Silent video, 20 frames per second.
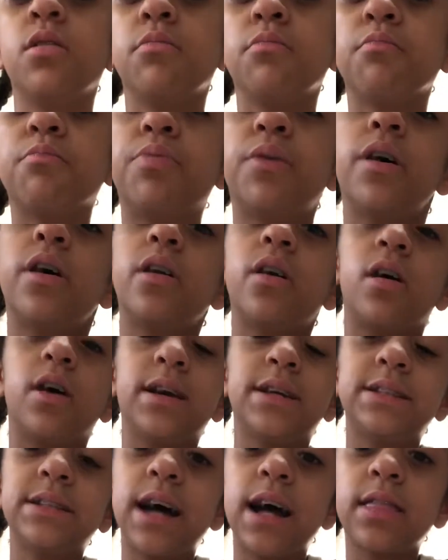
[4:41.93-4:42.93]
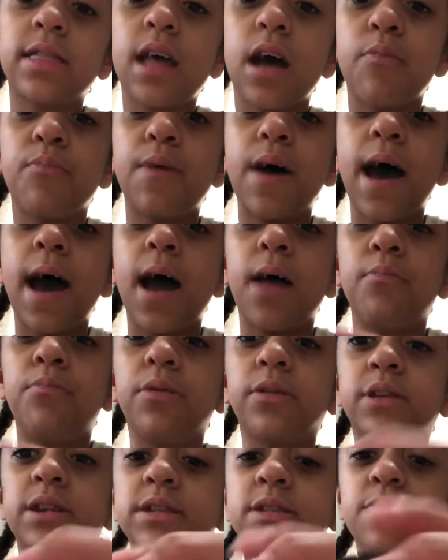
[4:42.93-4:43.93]
but it's not that bad,
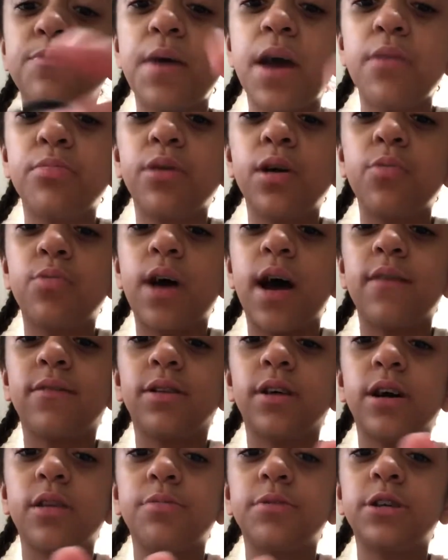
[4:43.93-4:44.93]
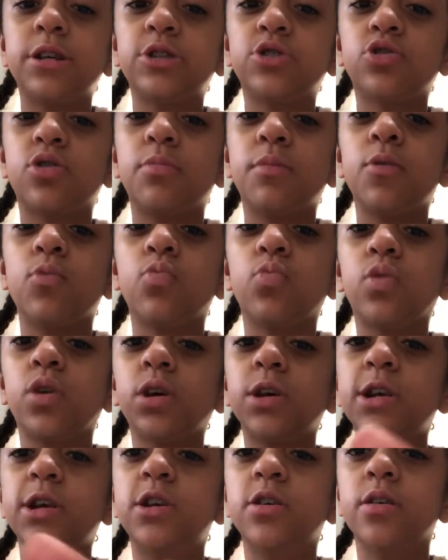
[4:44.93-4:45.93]
but this Beyblade would have a lot of potential to be
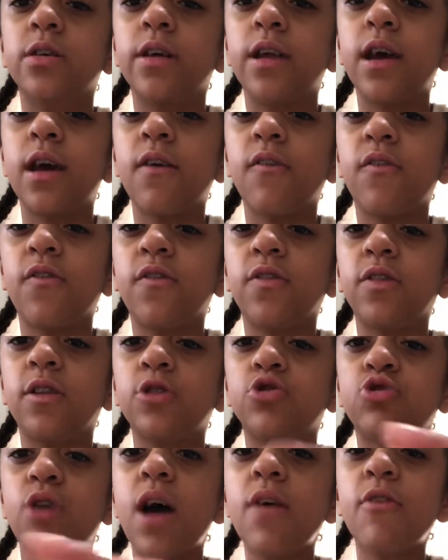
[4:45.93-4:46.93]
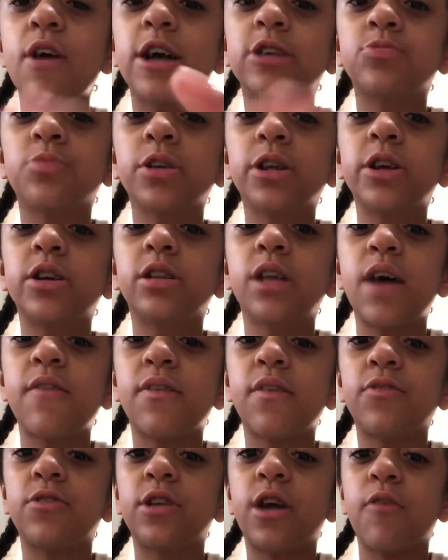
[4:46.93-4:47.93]
really good if the driver has really good life
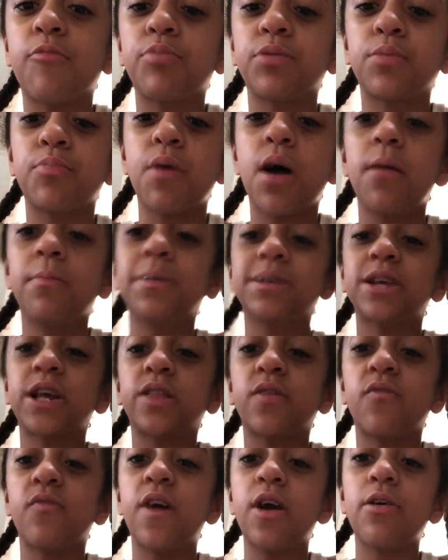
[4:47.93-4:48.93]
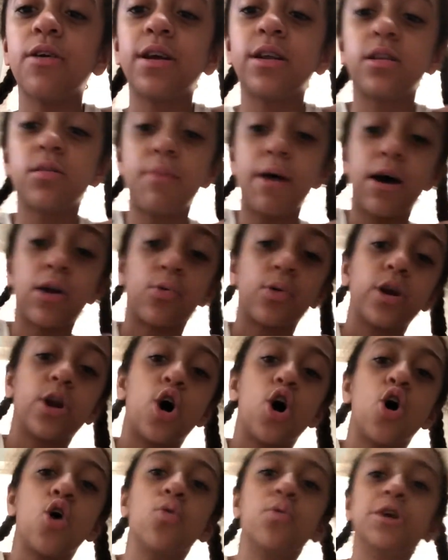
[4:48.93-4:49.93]
after death, but the problem is at the very end of the battle, it
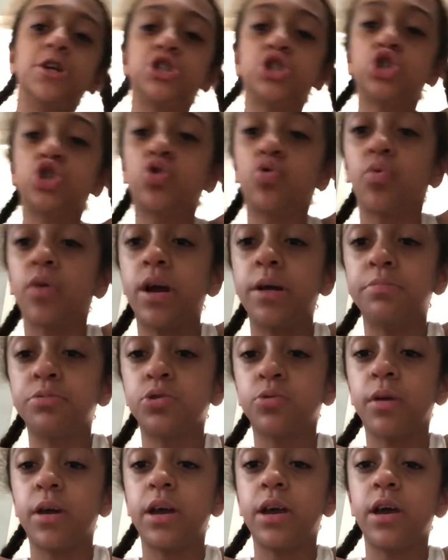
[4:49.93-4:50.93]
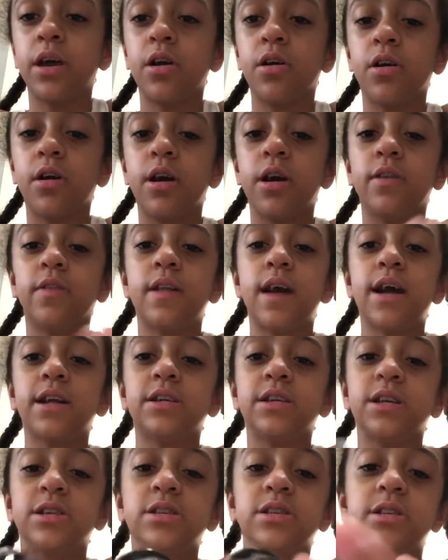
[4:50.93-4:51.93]
always scrapes right here, and
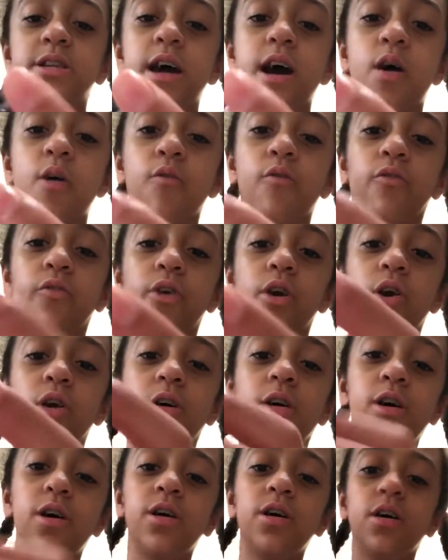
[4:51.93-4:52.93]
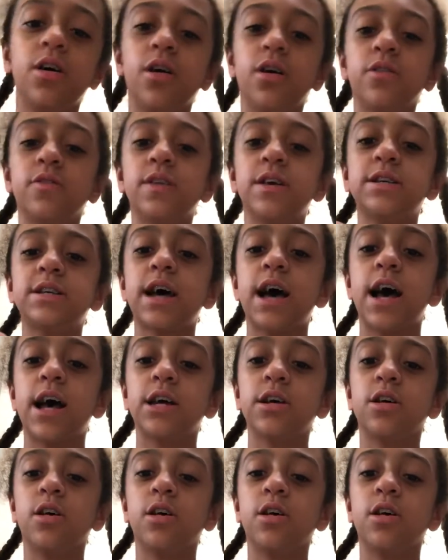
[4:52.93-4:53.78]
that's its downfall. This has